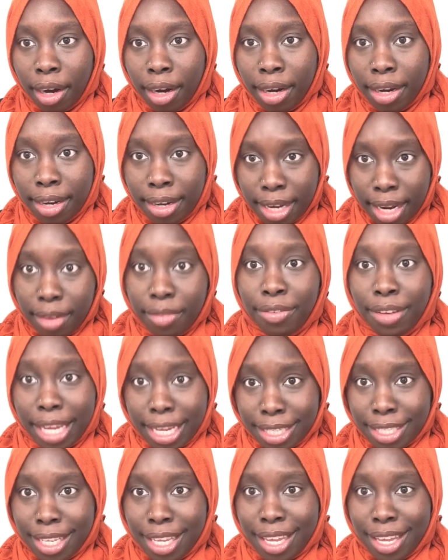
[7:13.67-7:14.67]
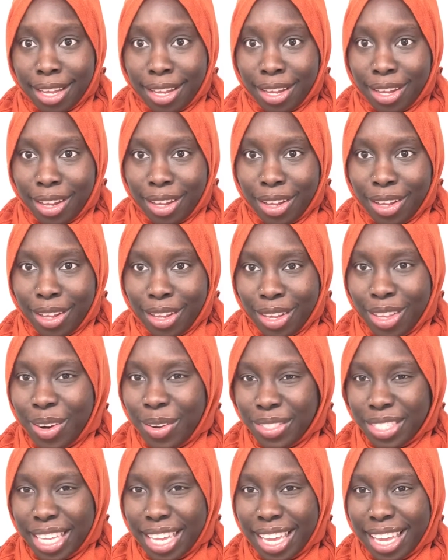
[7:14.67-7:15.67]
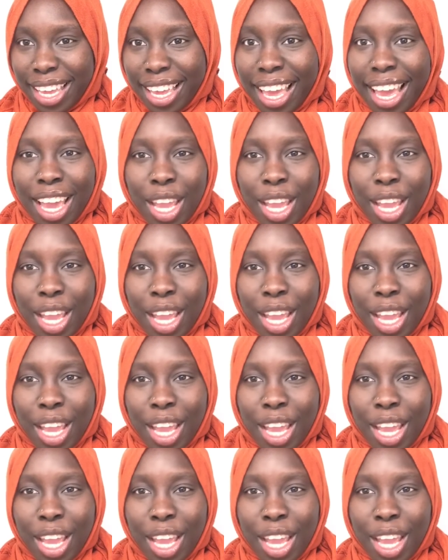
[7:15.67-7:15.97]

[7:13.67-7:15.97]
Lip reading: not flexing. You know what I'm saying?